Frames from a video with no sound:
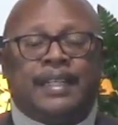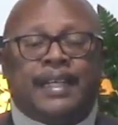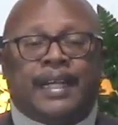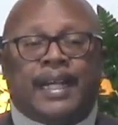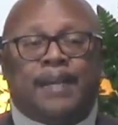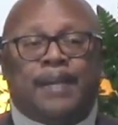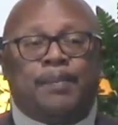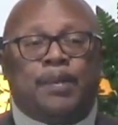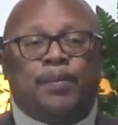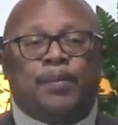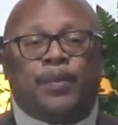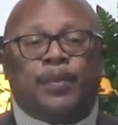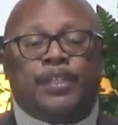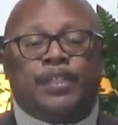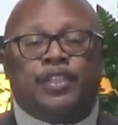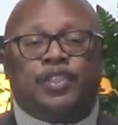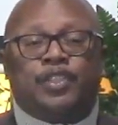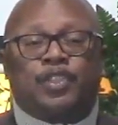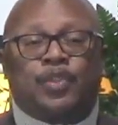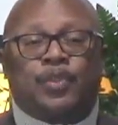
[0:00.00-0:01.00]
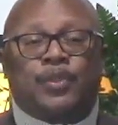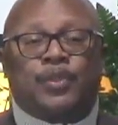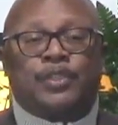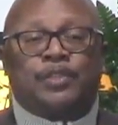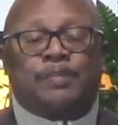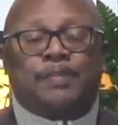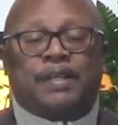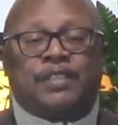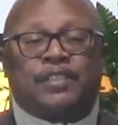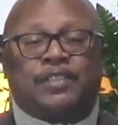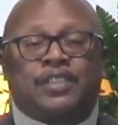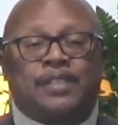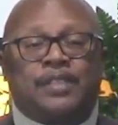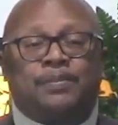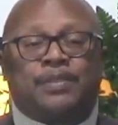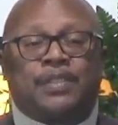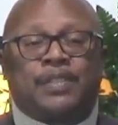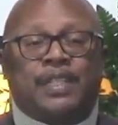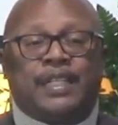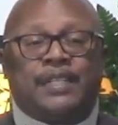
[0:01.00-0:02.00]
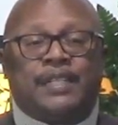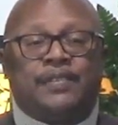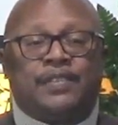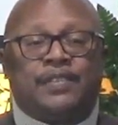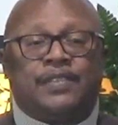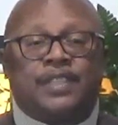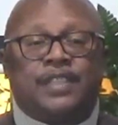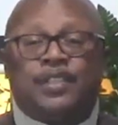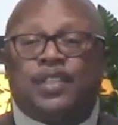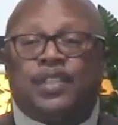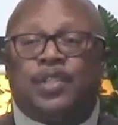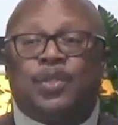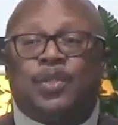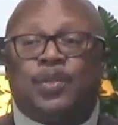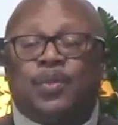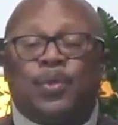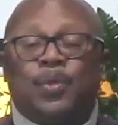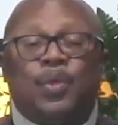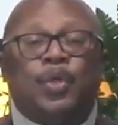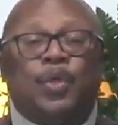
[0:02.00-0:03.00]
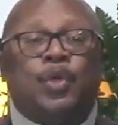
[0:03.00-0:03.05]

I remember reading stories about some slaves said, no,